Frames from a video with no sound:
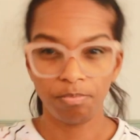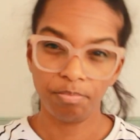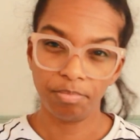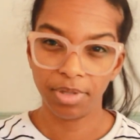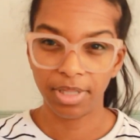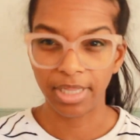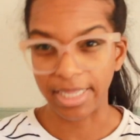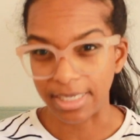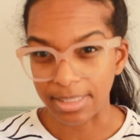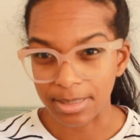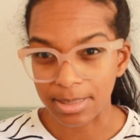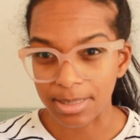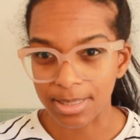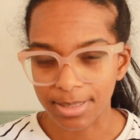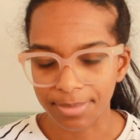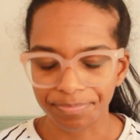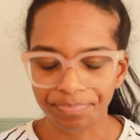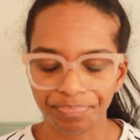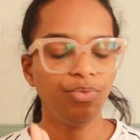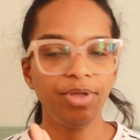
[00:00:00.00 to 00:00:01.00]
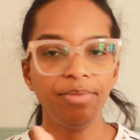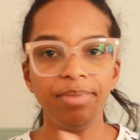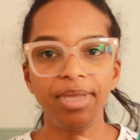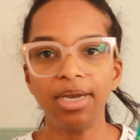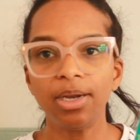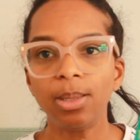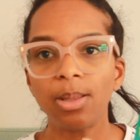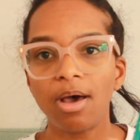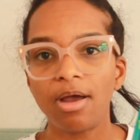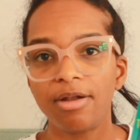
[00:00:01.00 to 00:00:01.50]
place. We meet
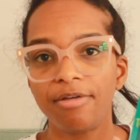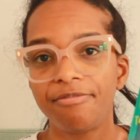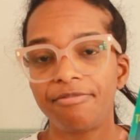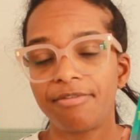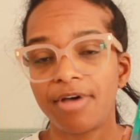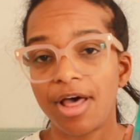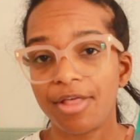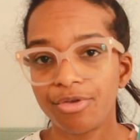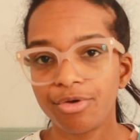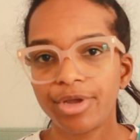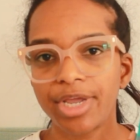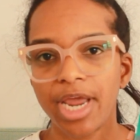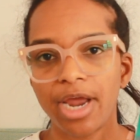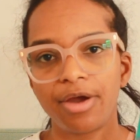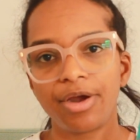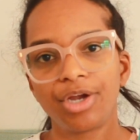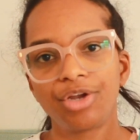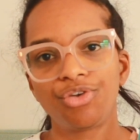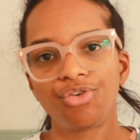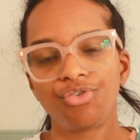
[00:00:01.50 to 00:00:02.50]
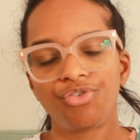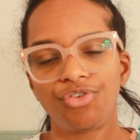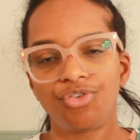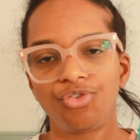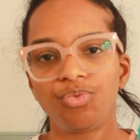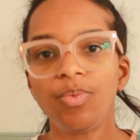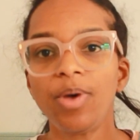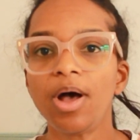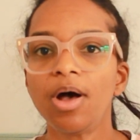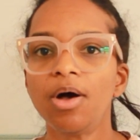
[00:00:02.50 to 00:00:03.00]
a lot of other characters
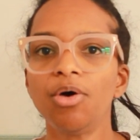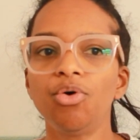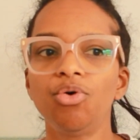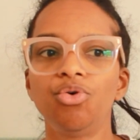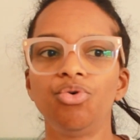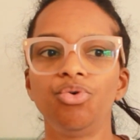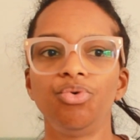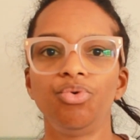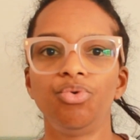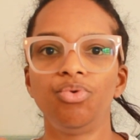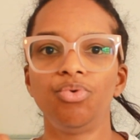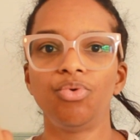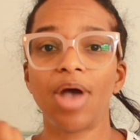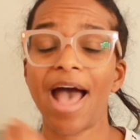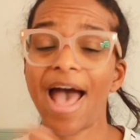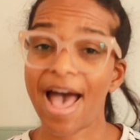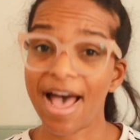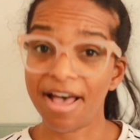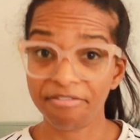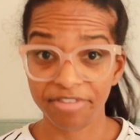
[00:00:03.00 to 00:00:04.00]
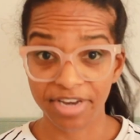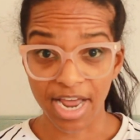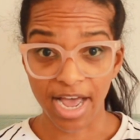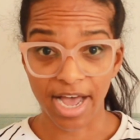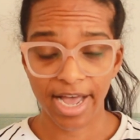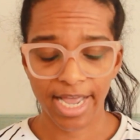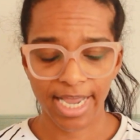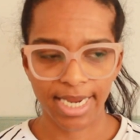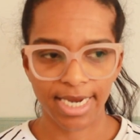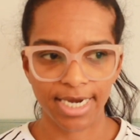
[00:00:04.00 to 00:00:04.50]
as well who have
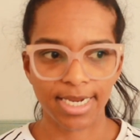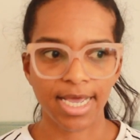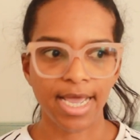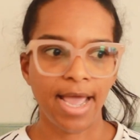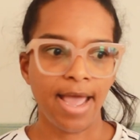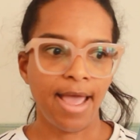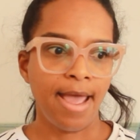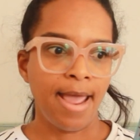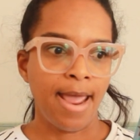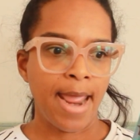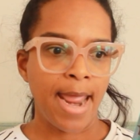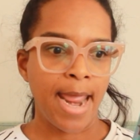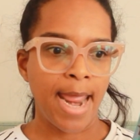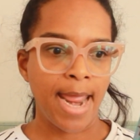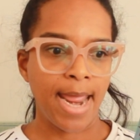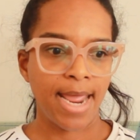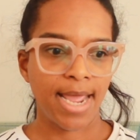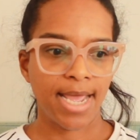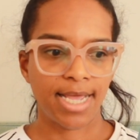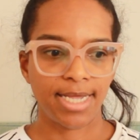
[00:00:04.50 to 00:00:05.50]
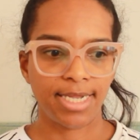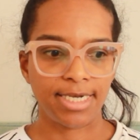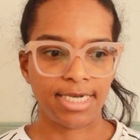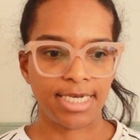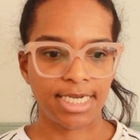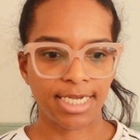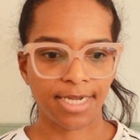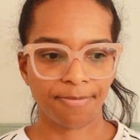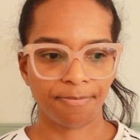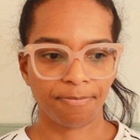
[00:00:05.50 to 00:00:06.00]
died
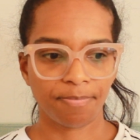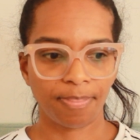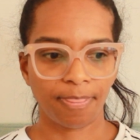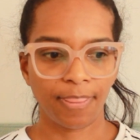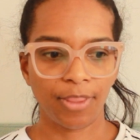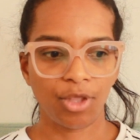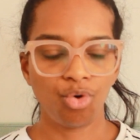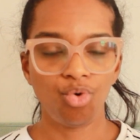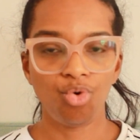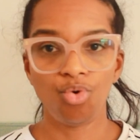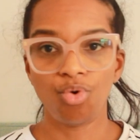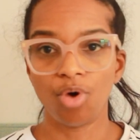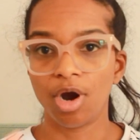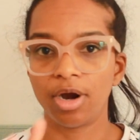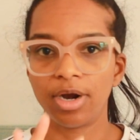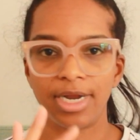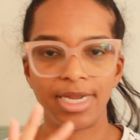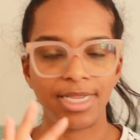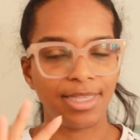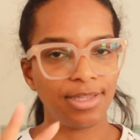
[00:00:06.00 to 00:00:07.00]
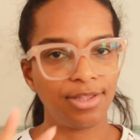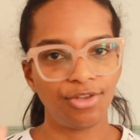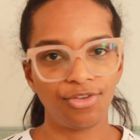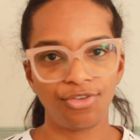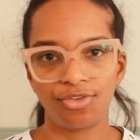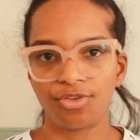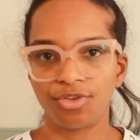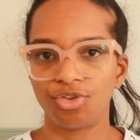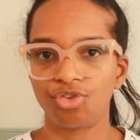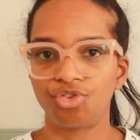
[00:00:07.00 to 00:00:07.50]
and who are in
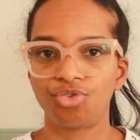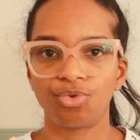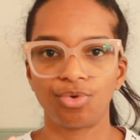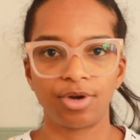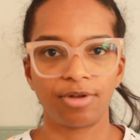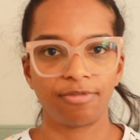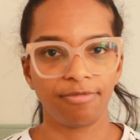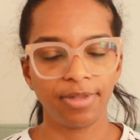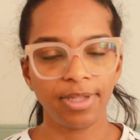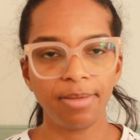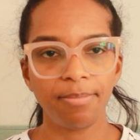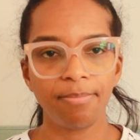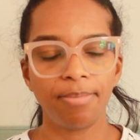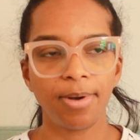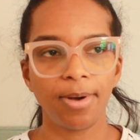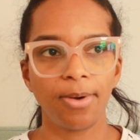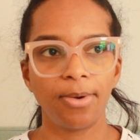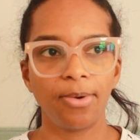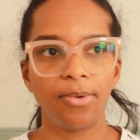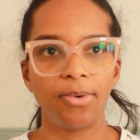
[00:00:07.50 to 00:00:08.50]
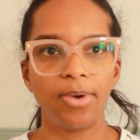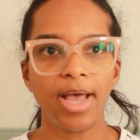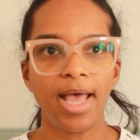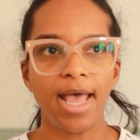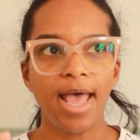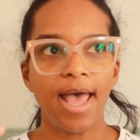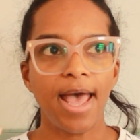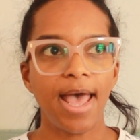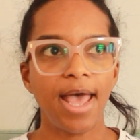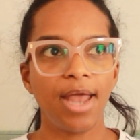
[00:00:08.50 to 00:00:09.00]
this sort of limbo,
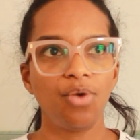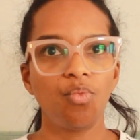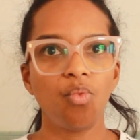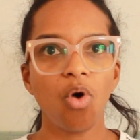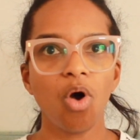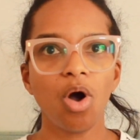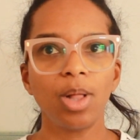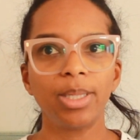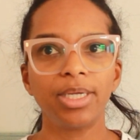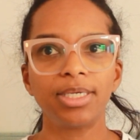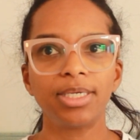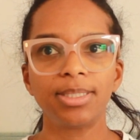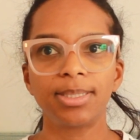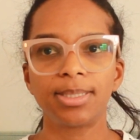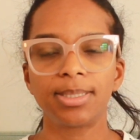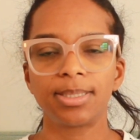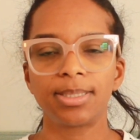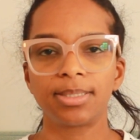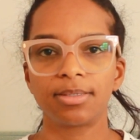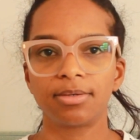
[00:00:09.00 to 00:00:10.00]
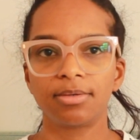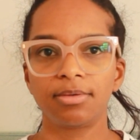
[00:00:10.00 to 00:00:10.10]
and Wallace